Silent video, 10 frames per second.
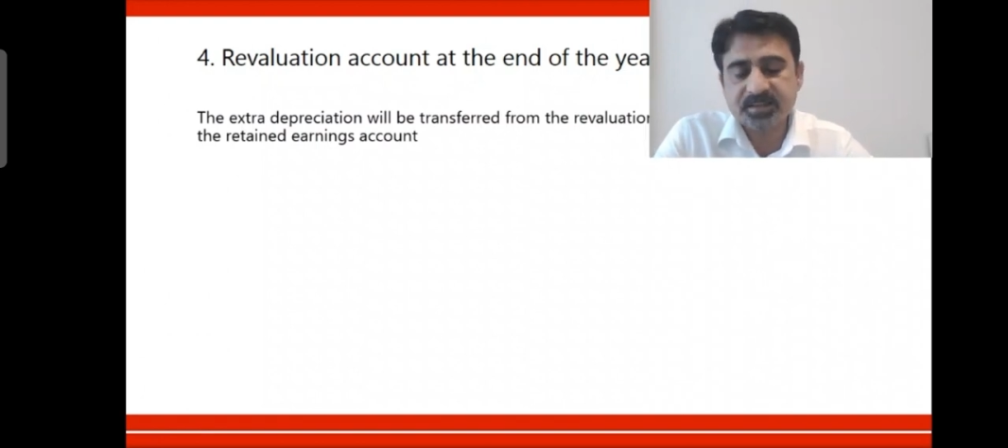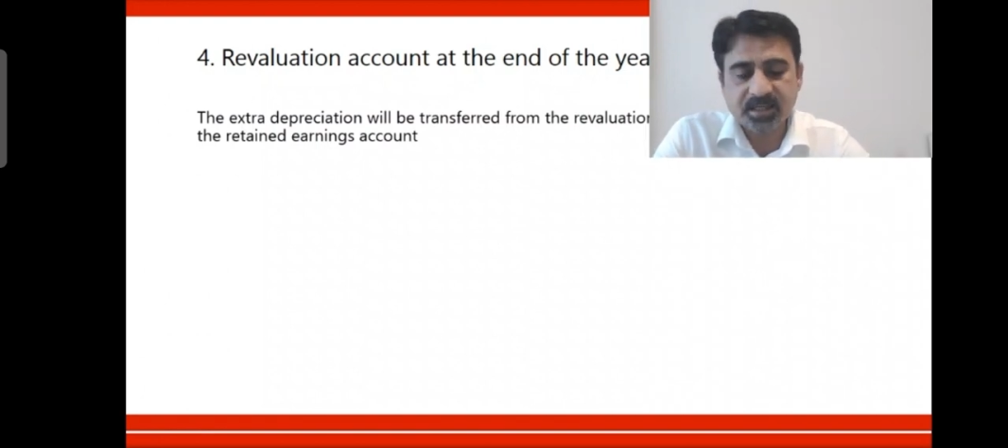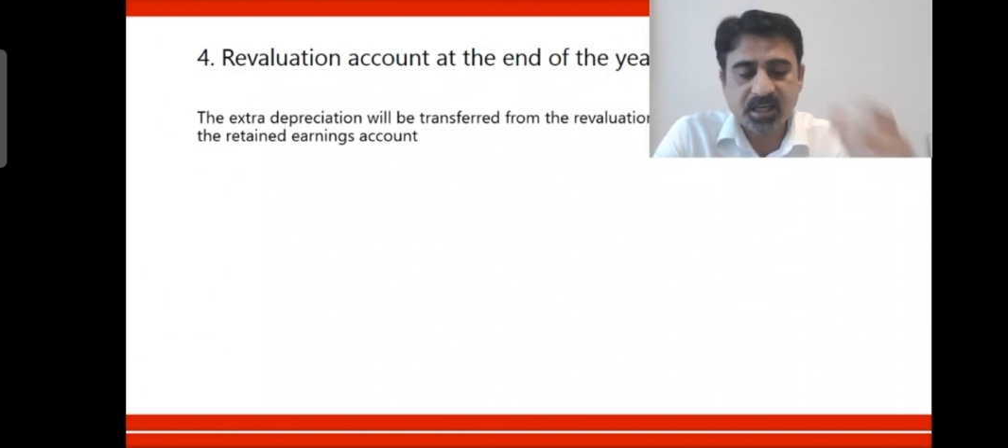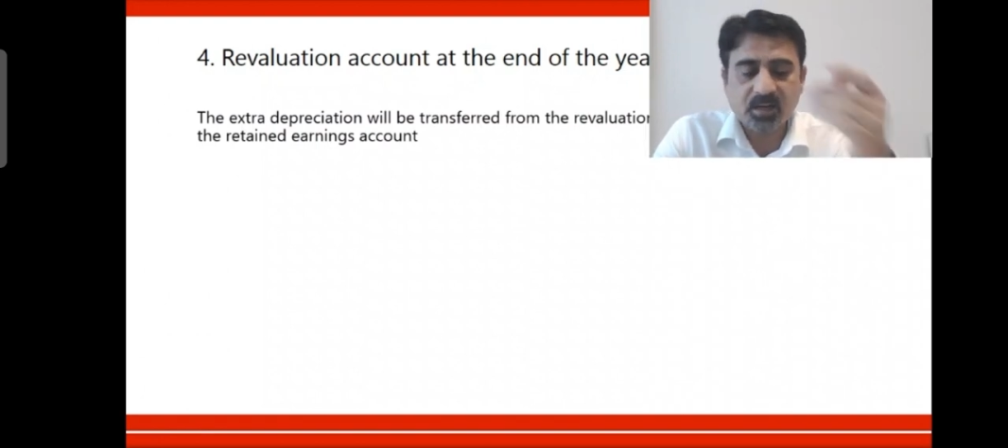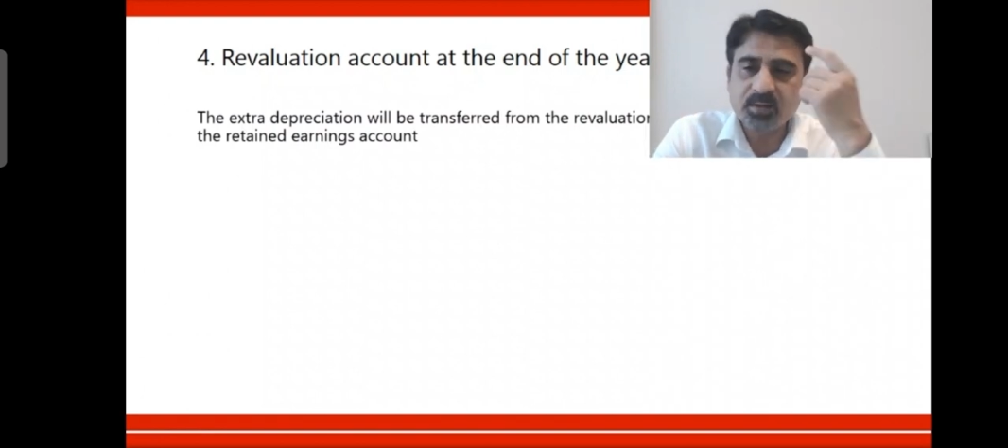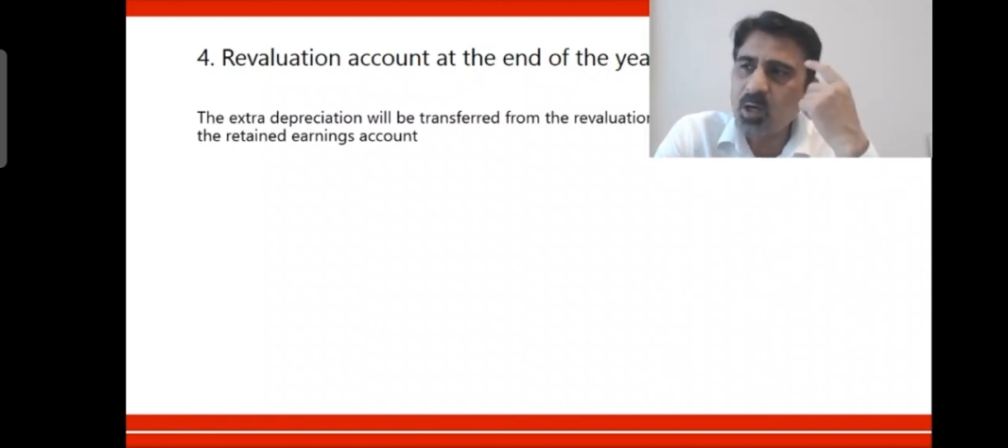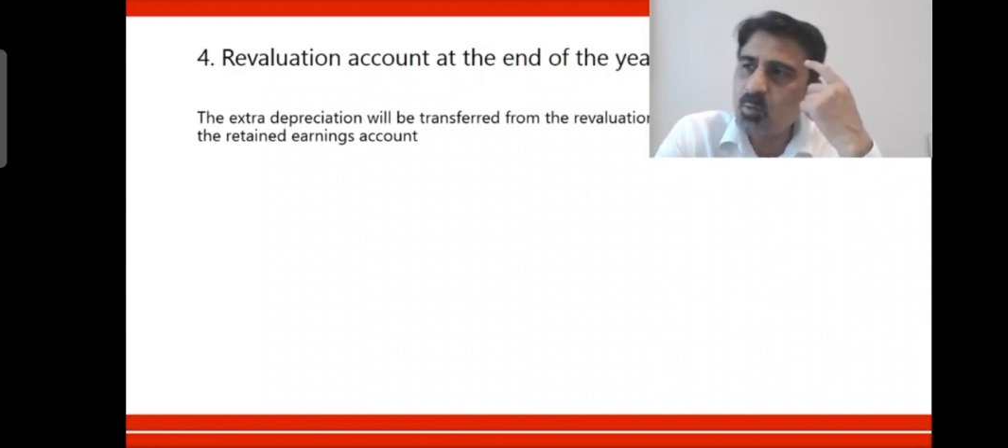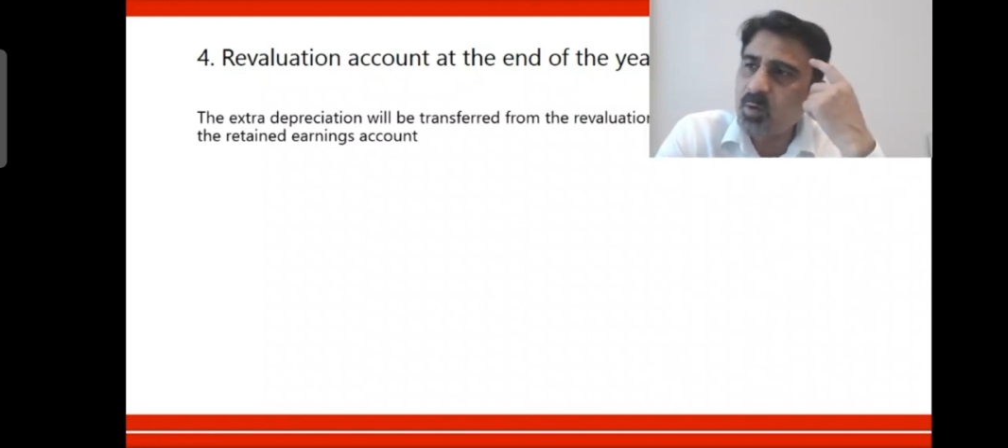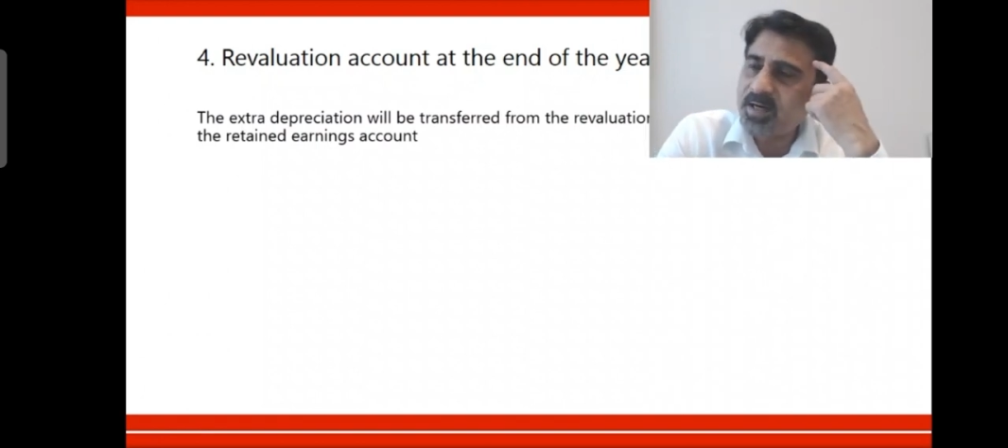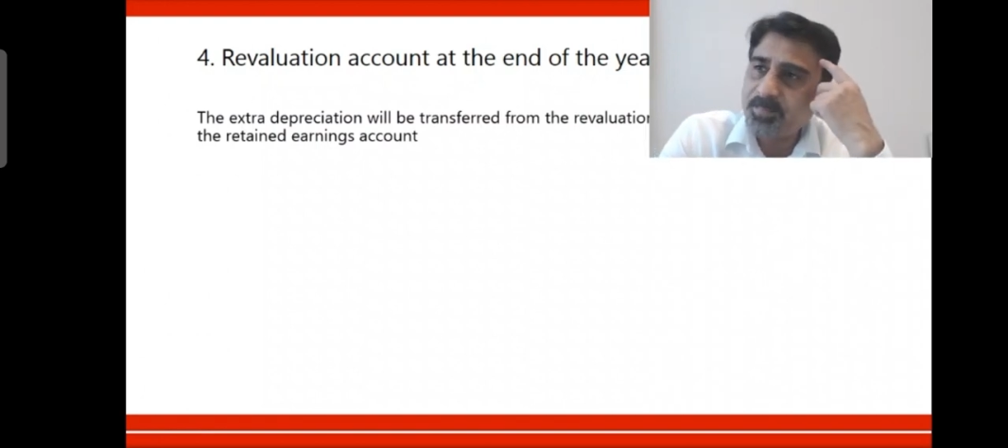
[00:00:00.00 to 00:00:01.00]
account. Now
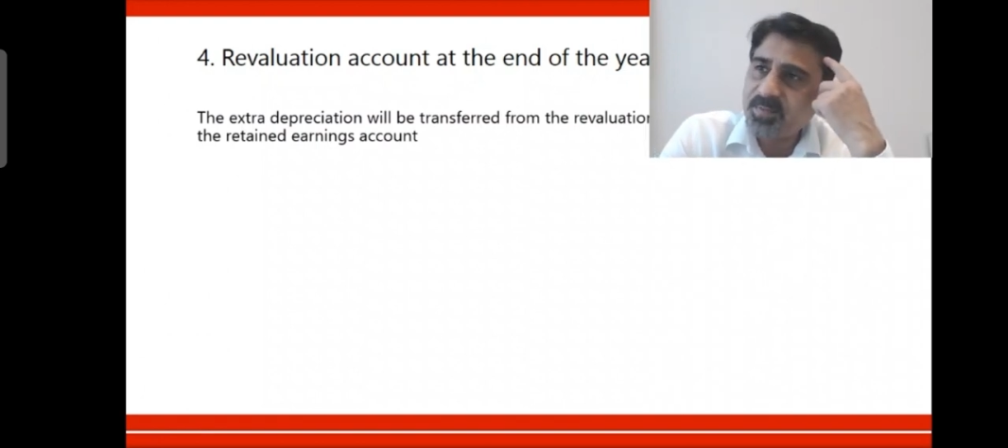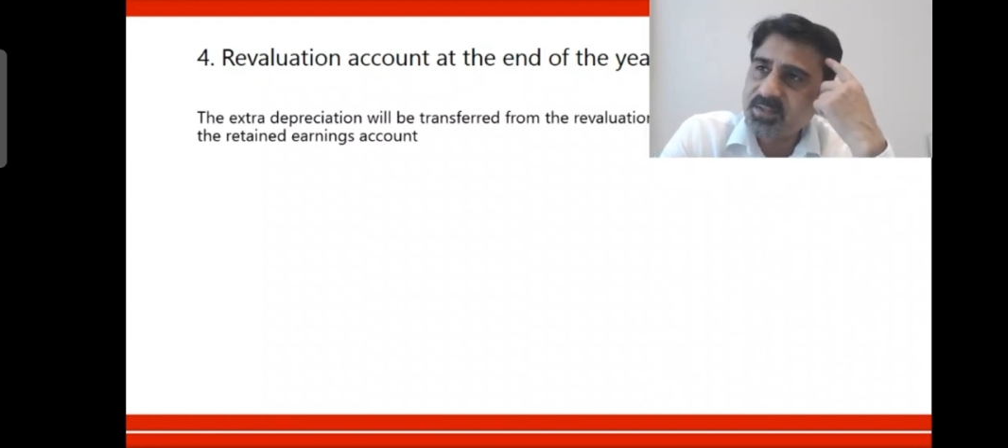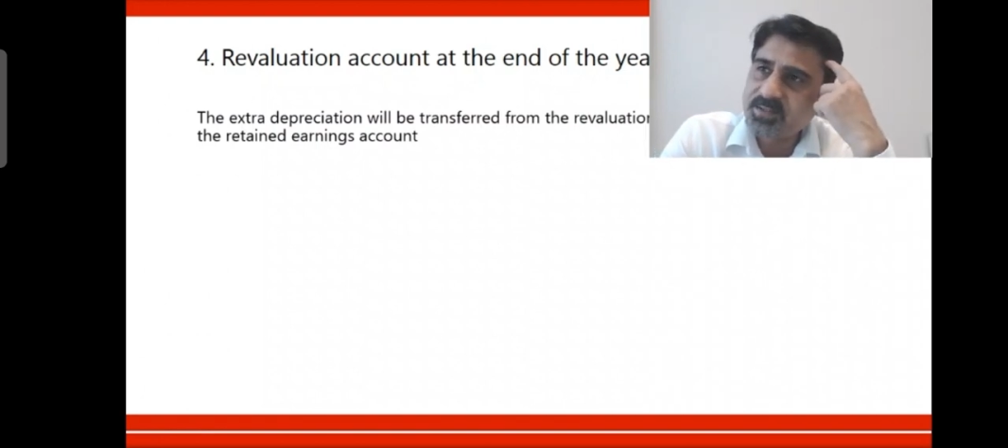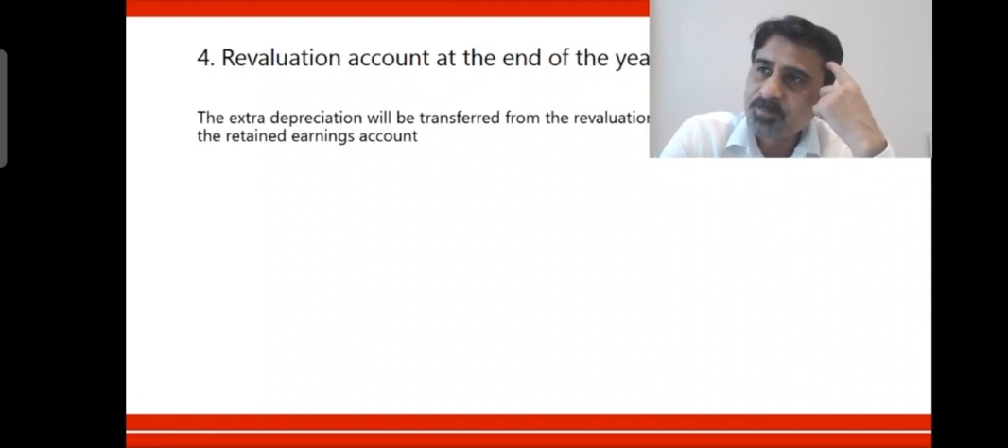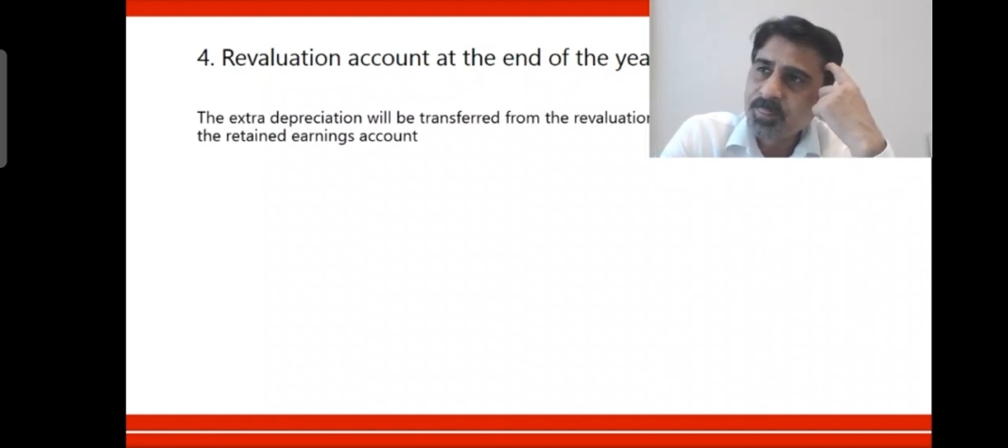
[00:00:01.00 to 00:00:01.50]
what happens?